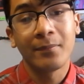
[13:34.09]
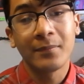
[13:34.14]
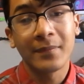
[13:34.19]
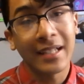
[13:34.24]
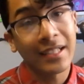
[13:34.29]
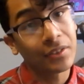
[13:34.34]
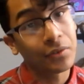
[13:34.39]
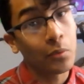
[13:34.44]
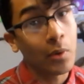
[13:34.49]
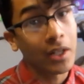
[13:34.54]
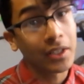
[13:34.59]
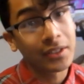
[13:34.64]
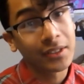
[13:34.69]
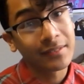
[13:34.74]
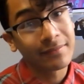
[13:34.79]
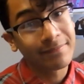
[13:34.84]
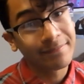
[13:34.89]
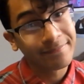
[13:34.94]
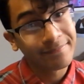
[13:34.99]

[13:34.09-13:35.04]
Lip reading: Thanks for watching.